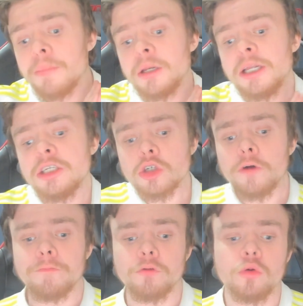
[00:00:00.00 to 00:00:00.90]
Let's
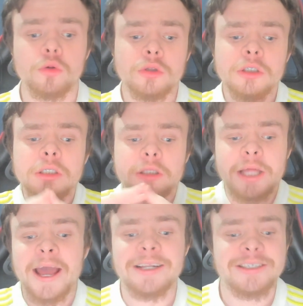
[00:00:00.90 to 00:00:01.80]
go through
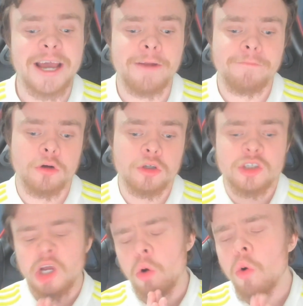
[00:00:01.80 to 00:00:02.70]
the head-to-head first,
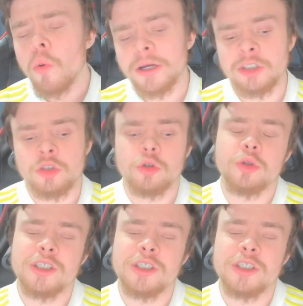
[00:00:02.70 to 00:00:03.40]
as I always do.